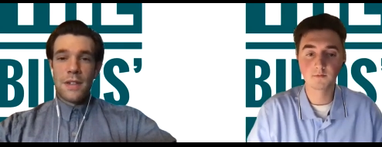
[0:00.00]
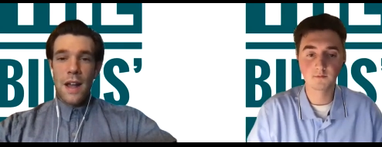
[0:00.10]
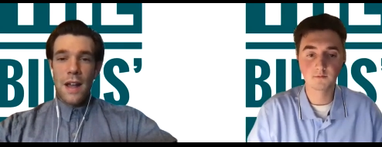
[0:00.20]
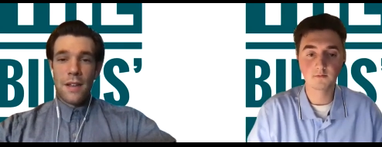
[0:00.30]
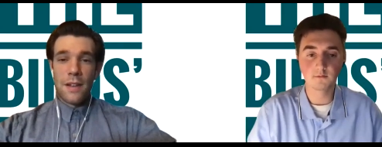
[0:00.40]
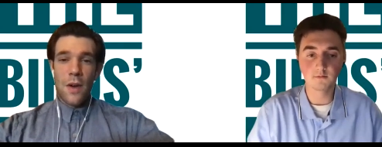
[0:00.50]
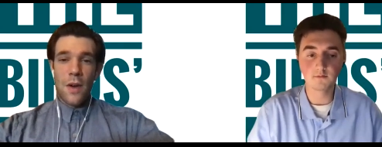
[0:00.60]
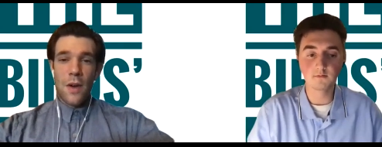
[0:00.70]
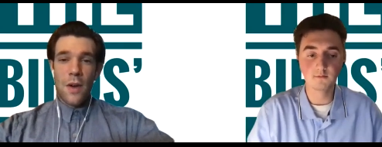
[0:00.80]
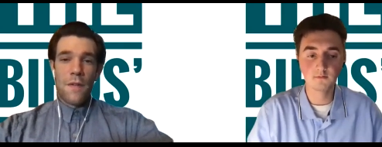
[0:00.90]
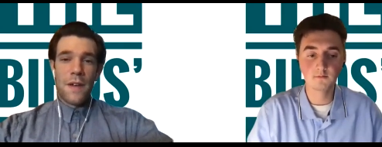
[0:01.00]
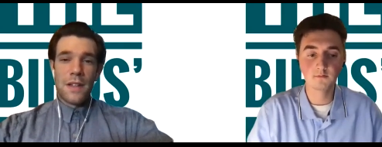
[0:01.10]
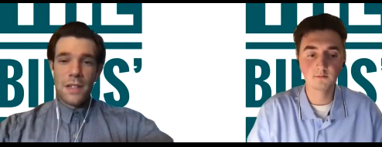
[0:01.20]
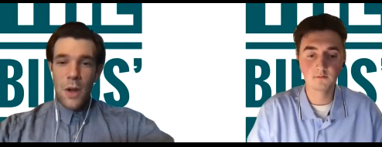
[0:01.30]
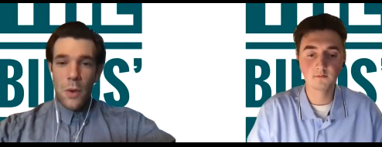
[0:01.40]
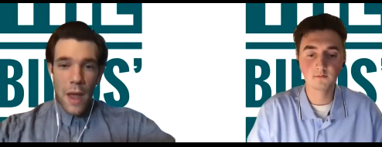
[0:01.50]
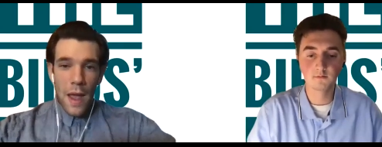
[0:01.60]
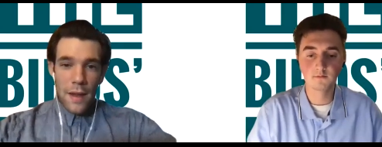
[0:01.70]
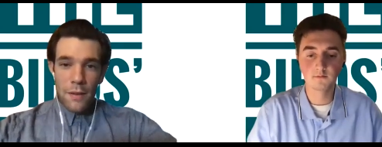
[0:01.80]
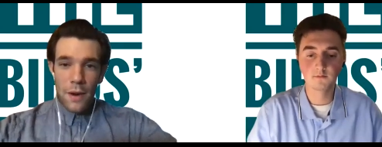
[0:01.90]
Speaker 1: I think the offense is okay,
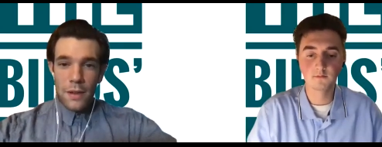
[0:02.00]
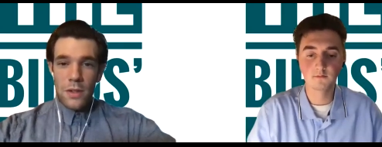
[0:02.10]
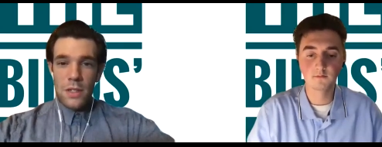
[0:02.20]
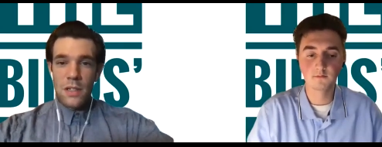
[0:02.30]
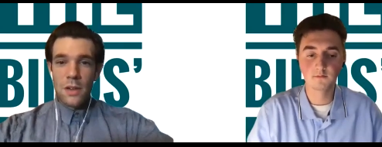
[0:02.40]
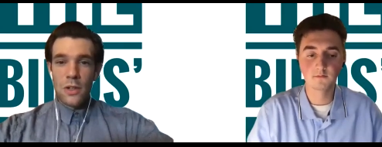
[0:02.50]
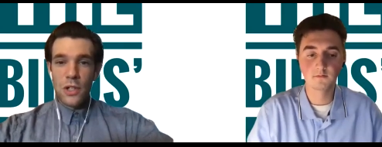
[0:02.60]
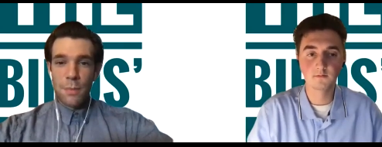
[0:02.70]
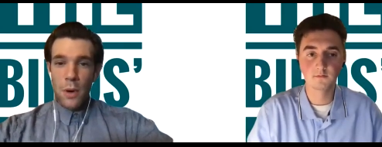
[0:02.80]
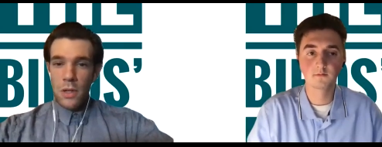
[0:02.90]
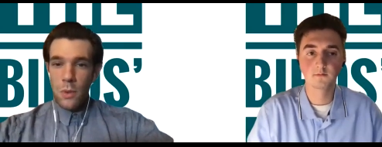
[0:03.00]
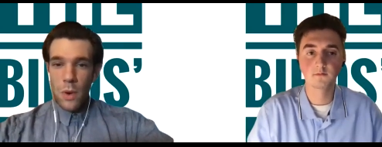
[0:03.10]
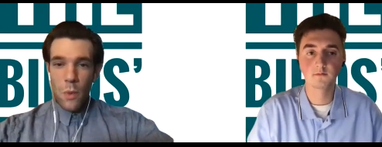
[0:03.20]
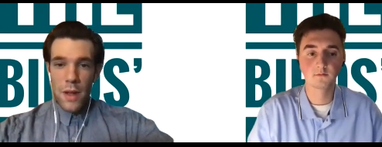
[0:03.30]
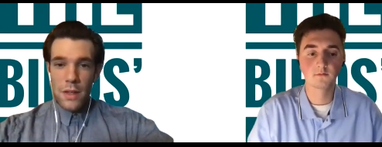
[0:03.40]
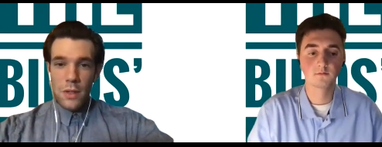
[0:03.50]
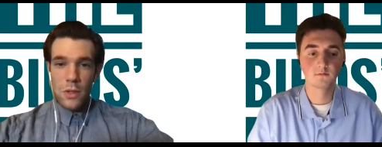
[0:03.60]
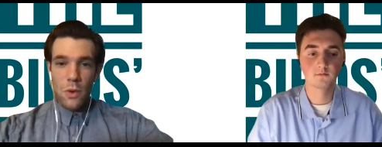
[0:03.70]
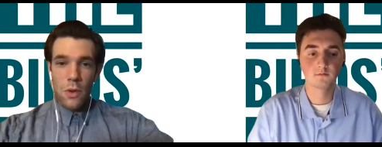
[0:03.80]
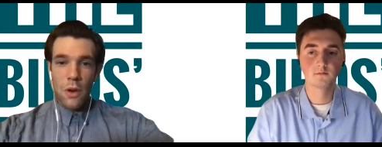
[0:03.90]
right? There's spurts where Wentz looks
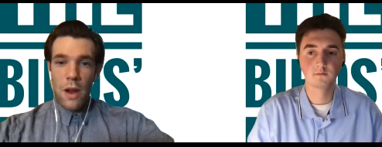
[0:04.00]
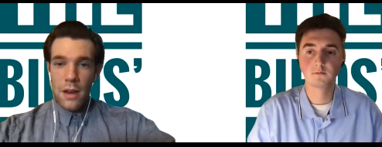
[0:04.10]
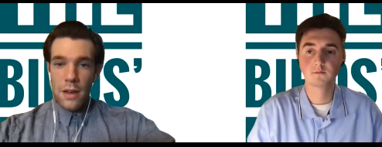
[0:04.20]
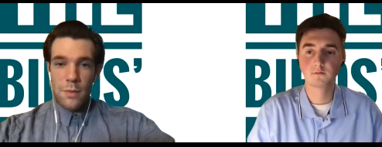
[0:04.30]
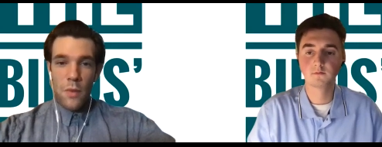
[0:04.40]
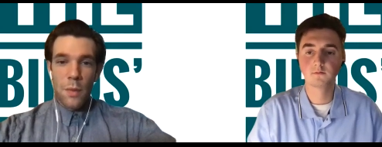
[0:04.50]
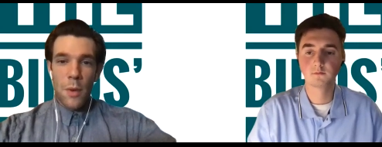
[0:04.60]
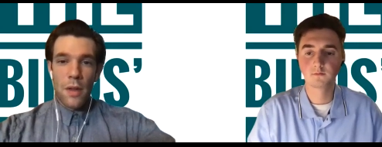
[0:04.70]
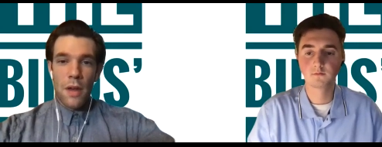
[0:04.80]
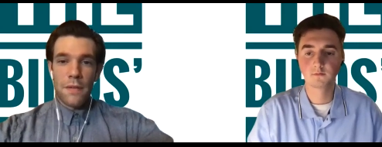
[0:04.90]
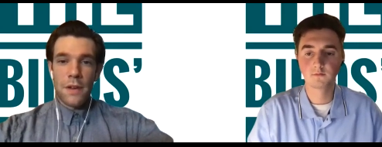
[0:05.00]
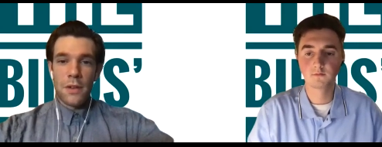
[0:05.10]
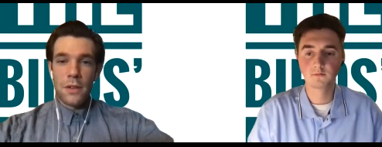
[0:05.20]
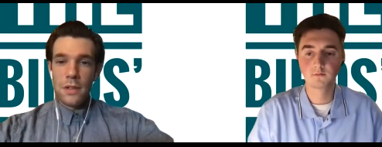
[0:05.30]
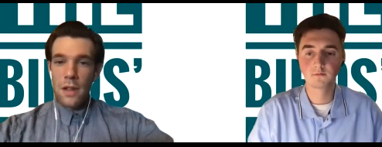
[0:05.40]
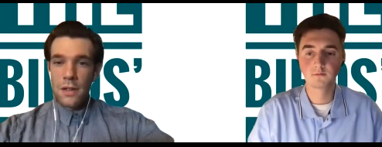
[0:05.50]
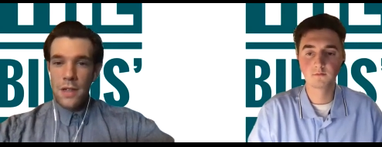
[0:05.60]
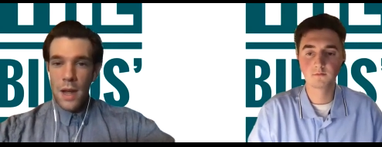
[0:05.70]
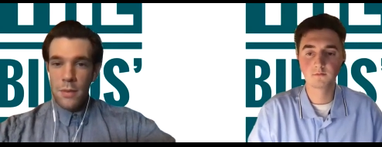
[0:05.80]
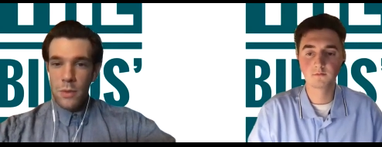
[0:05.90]
really great and is moving the ball downfield. There's other
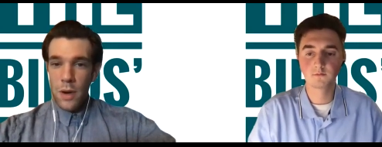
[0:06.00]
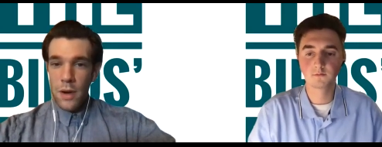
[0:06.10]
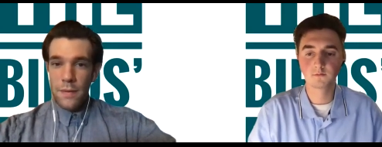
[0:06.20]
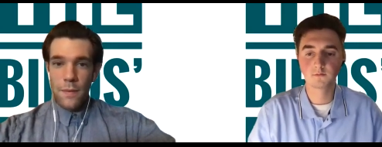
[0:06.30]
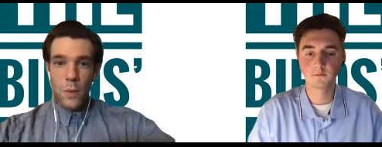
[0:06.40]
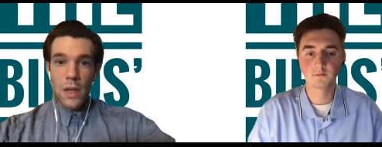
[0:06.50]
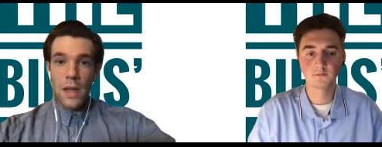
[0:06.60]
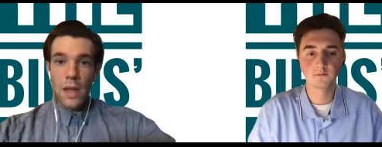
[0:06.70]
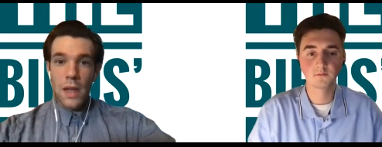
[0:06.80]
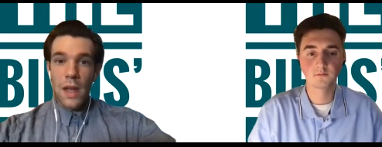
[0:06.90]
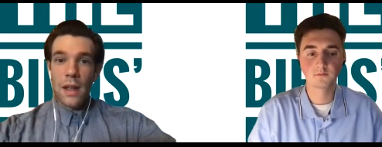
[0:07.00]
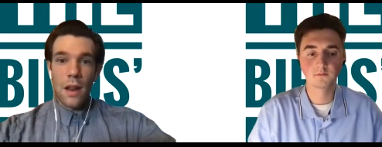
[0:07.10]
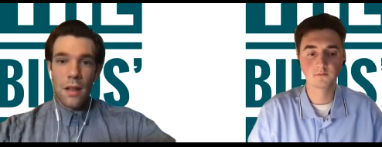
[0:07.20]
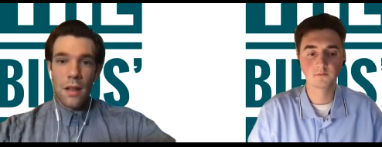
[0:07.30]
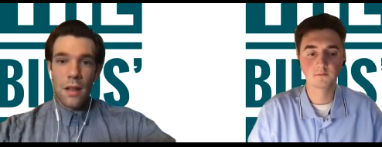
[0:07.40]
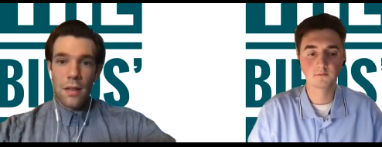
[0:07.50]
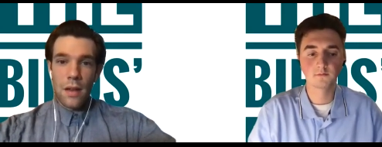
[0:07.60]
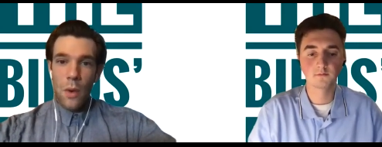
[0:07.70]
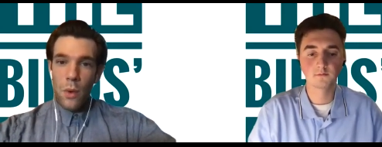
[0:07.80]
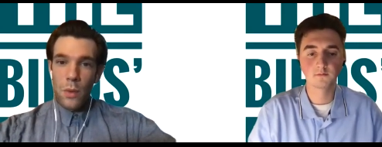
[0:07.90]
times where you can't get anything going. We
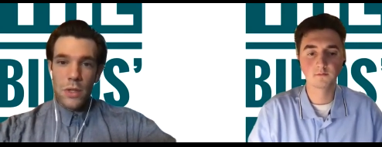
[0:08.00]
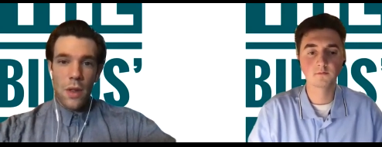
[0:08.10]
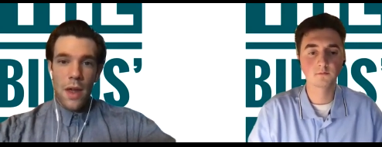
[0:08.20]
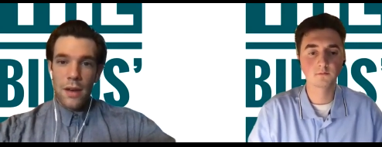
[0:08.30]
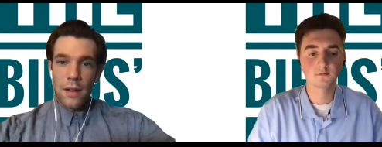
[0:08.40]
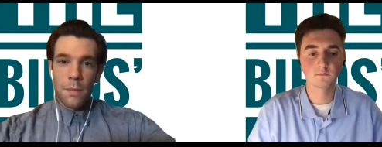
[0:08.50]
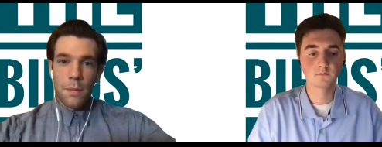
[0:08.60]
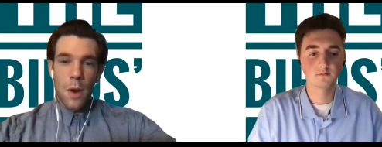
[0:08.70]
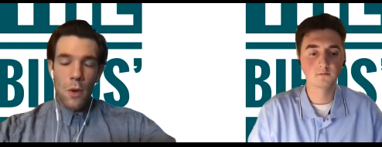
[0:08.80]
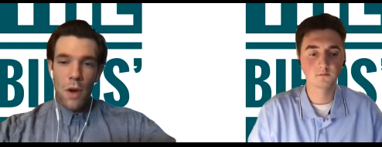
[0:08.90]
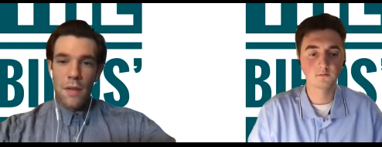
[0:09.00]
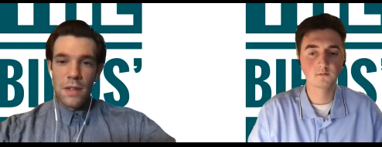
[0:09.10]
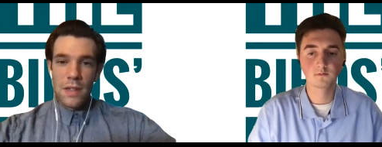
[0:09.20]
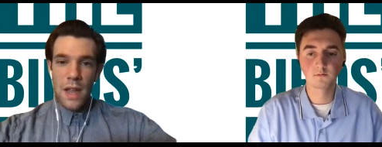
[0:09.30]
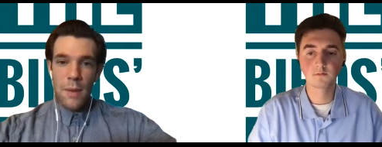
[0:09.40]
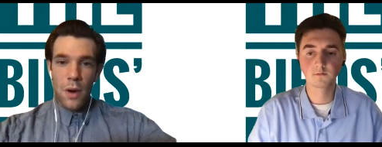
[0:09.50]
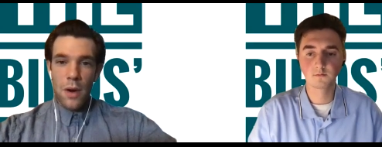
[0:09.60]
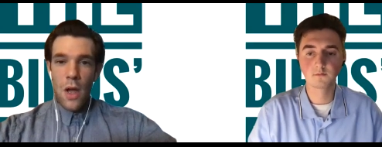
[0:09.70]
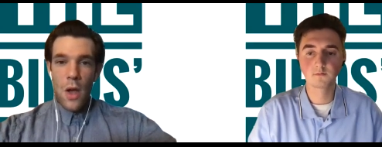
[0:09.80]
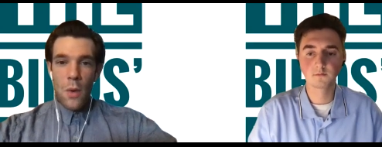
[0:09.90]
saw that in the Ravens game where
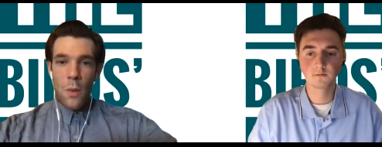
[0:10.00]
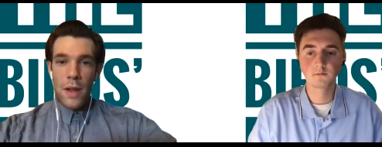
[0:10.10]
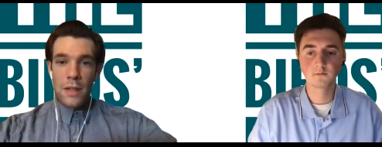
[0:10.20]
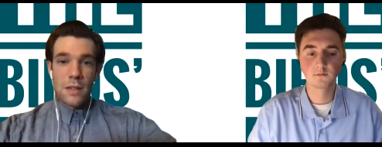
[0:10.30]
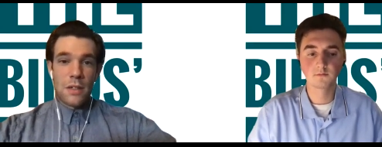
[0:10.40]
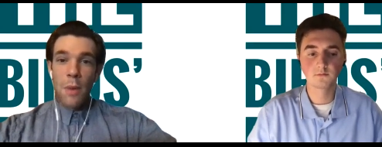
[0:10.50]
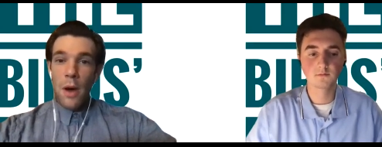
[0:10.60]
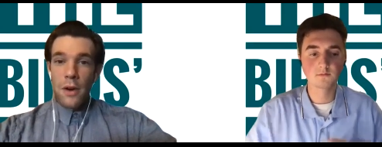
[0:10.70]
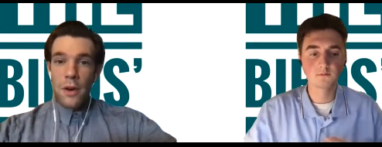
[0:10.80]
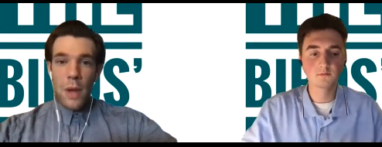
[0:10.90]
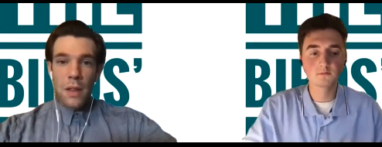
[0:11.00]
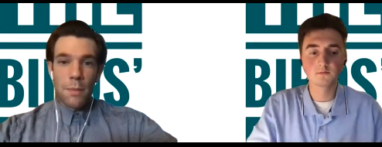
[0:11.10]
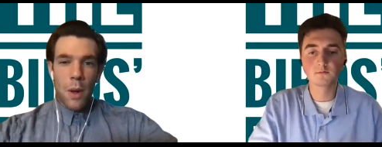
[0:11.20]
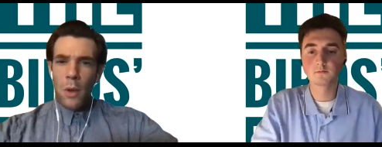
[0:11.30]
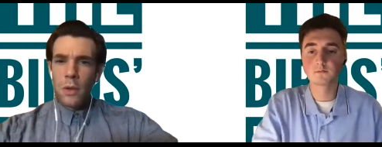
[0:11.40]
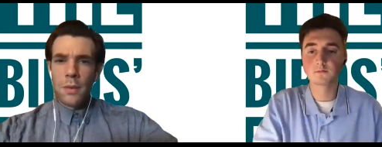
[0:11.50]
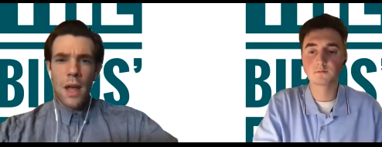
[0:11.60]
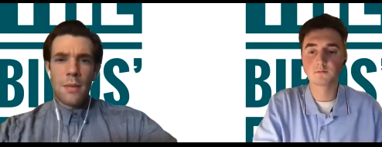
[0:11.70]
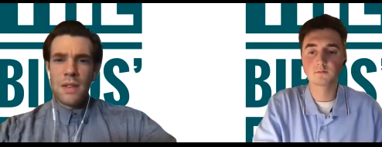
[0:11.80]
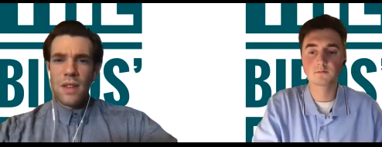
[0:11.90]
Wentz sputtered. We had to punt multiple times even
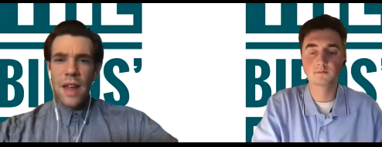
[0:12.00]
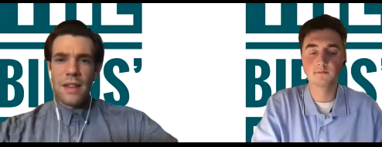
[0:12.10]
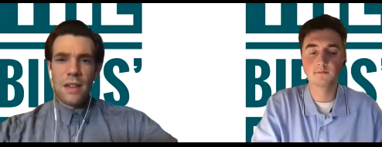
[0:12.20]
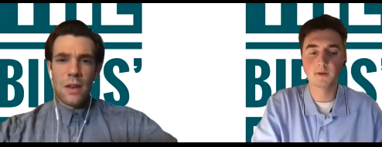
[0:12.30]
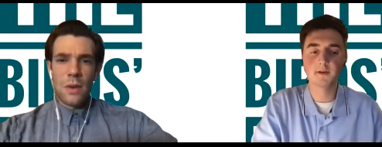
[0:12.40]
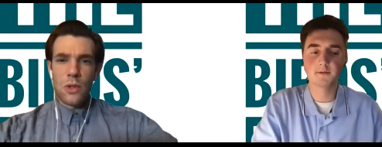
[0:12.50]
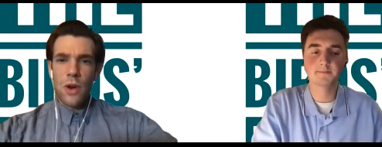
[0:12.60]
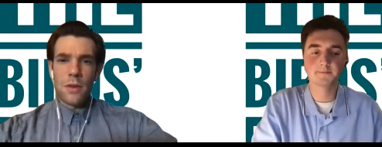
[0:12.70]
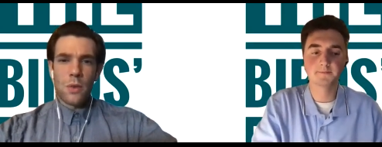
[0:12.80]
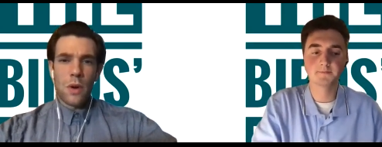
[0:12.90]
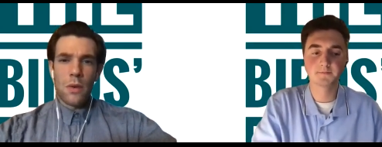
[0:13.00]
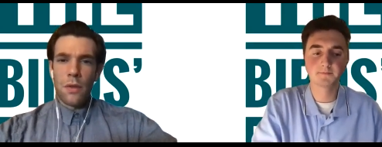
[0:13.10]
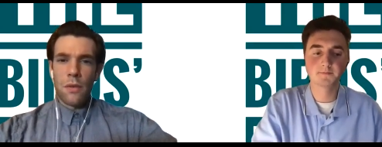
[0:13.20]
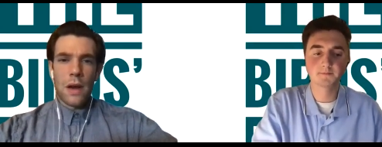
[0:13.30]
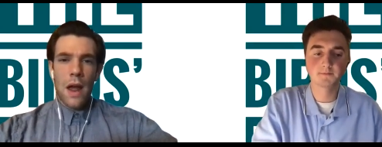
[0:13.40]
last night. There's drives where it was 3 and out.